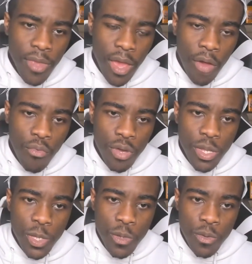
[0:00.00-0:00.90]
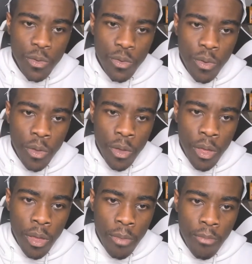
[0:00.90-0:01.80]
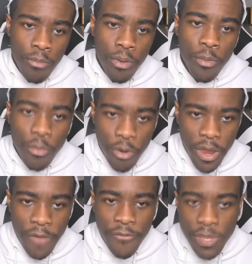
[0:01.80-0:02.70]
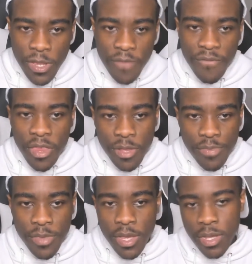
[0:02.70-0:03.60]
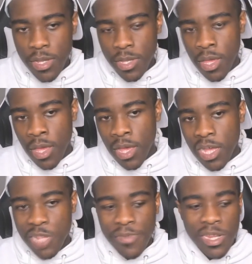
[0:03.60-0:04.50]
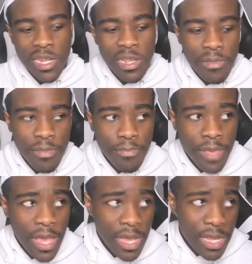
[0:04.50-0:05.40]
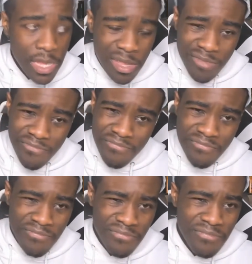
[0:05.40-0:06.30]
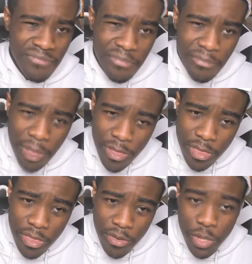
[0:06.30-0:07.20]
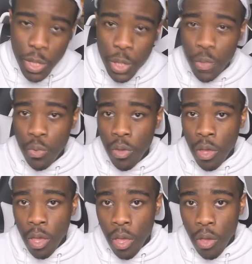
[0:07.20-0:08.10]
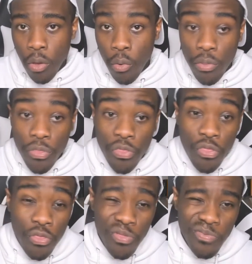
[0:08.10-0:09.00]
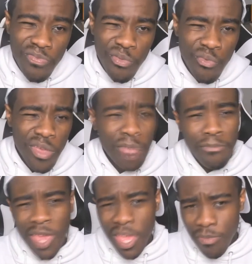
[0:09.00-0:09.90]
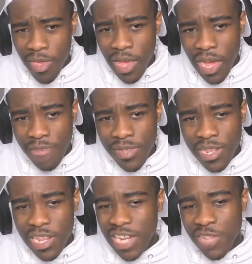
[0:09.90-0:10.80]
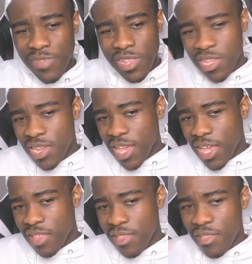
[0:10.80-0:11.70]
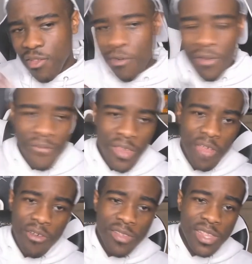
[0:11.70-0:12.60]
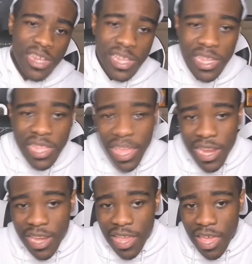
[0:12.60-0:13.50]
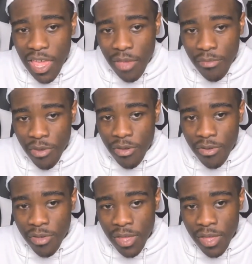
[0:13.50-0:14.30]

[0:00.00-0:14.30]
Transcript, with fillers: I want to put more effort into the videos because especially the past month or two or three maybe. I've been I just been looking at the older videos and it's just like, dang, bro.